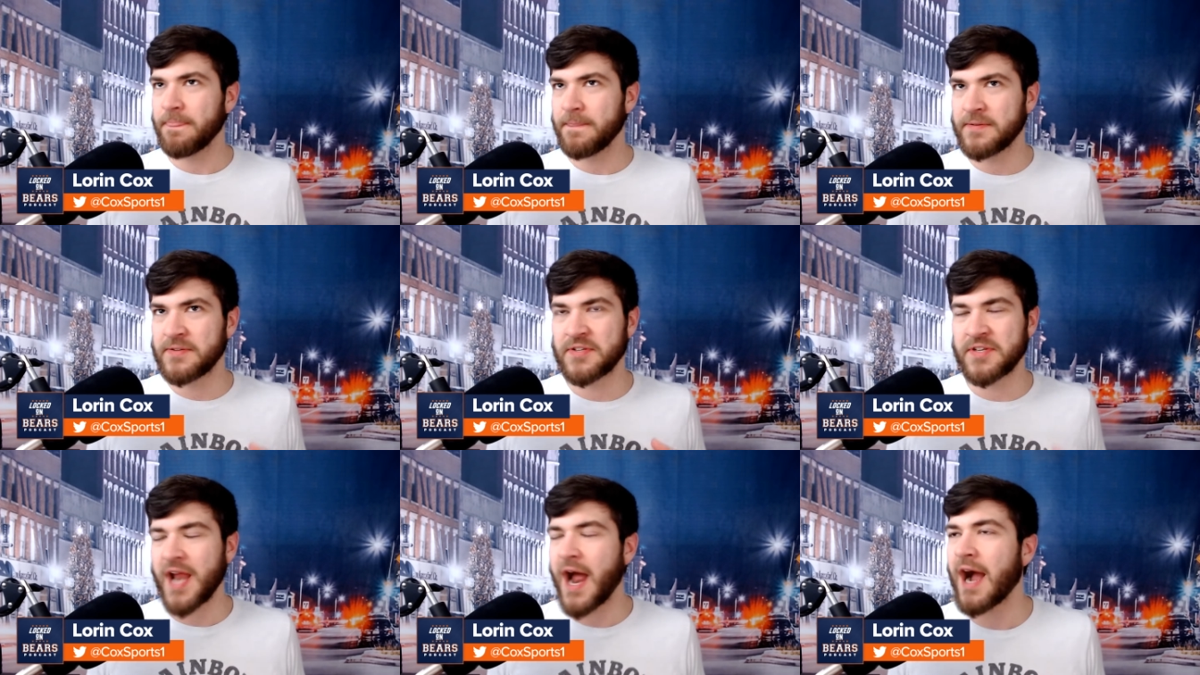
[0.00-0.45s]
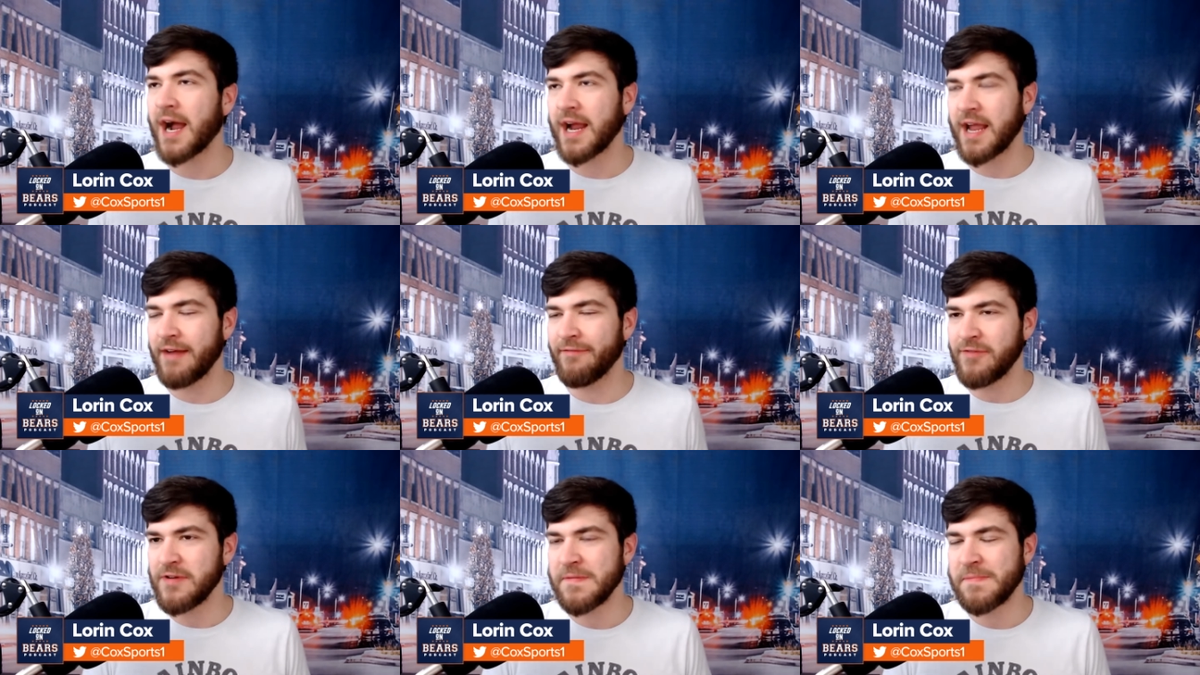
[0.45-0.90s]
stock
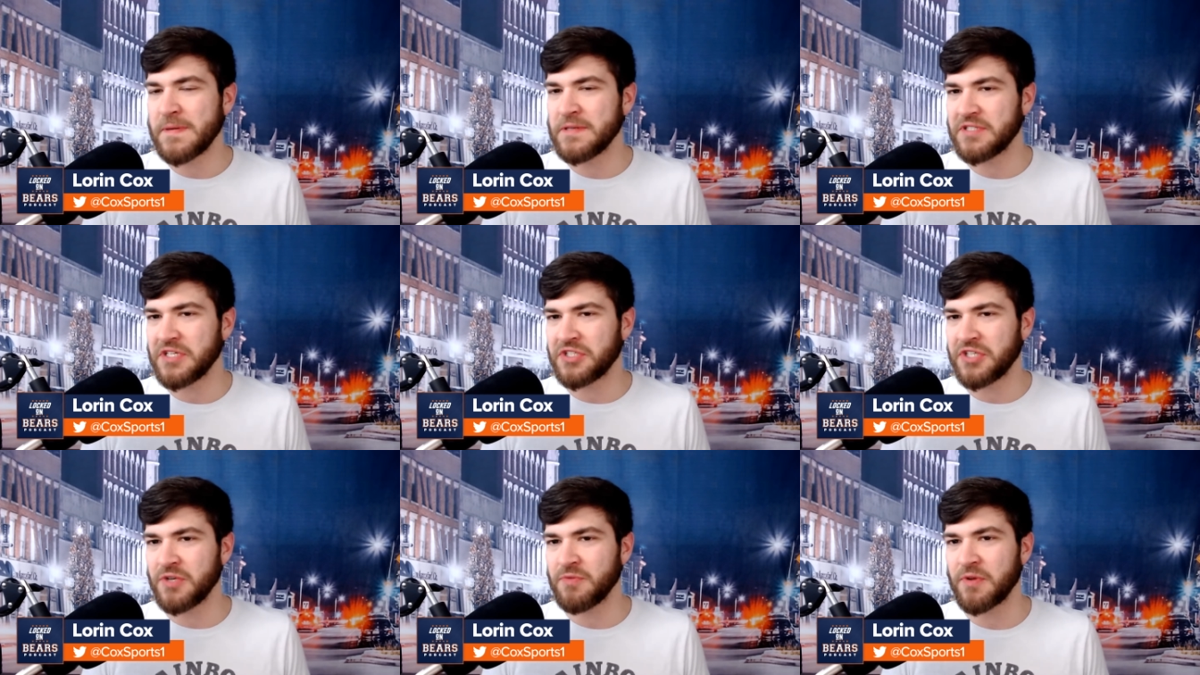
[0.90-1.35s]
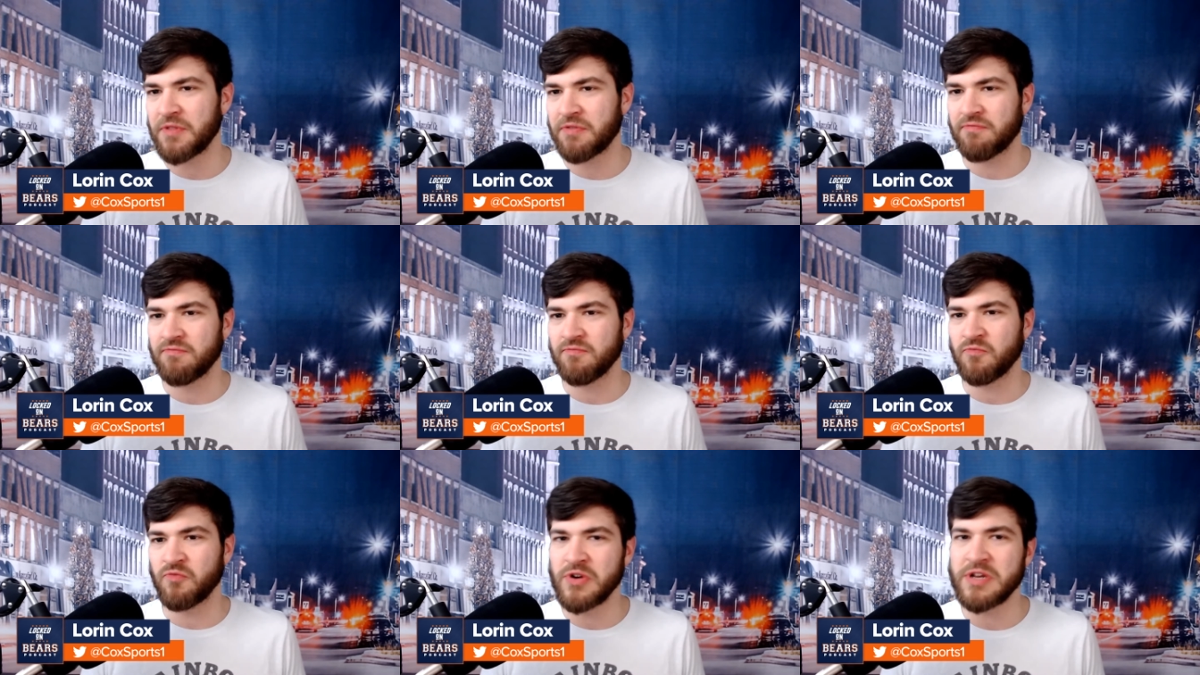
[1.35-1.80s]
every position with
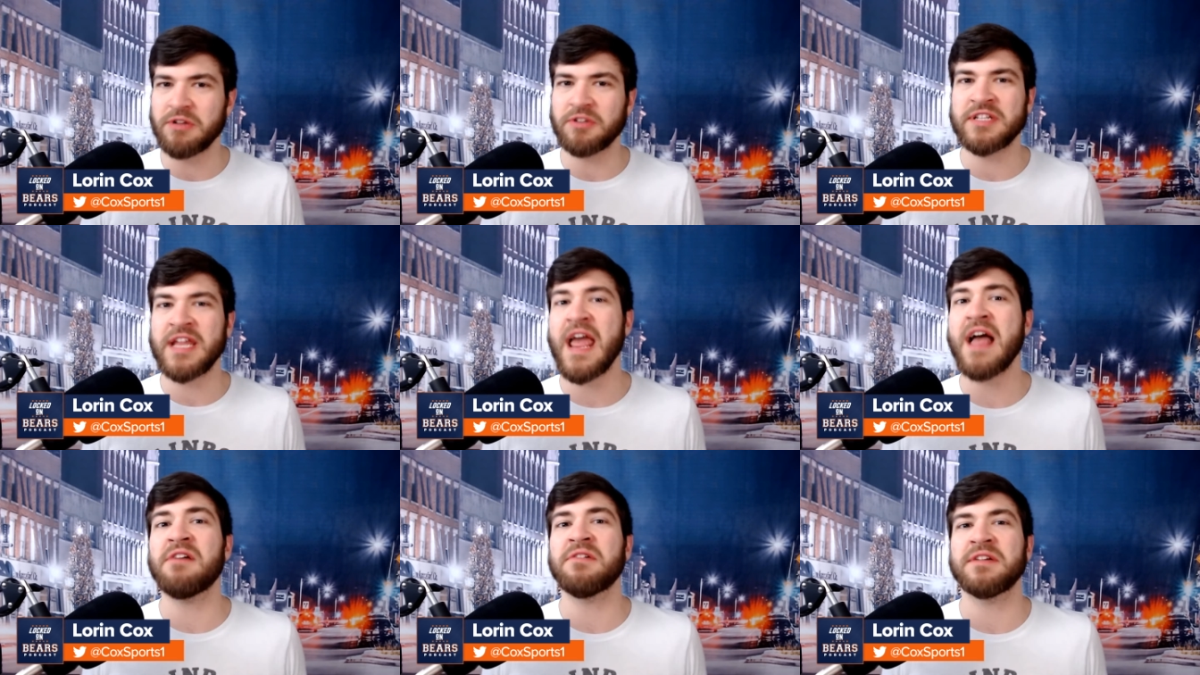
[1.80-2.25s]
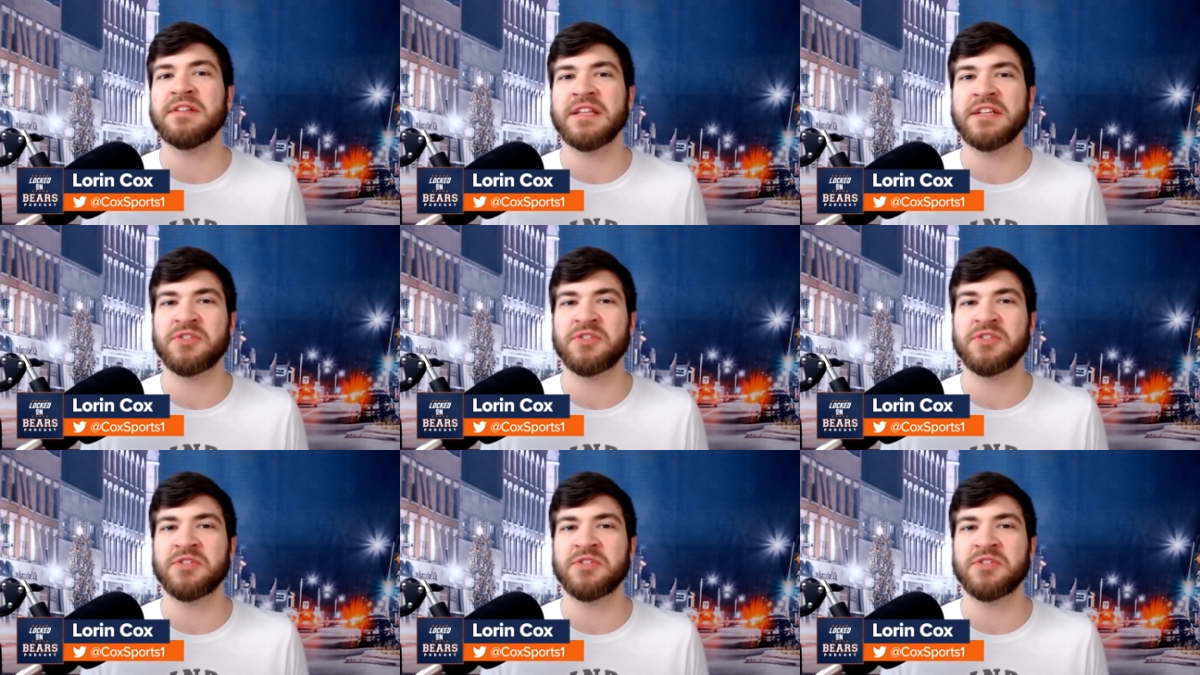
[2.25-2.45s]
real talent.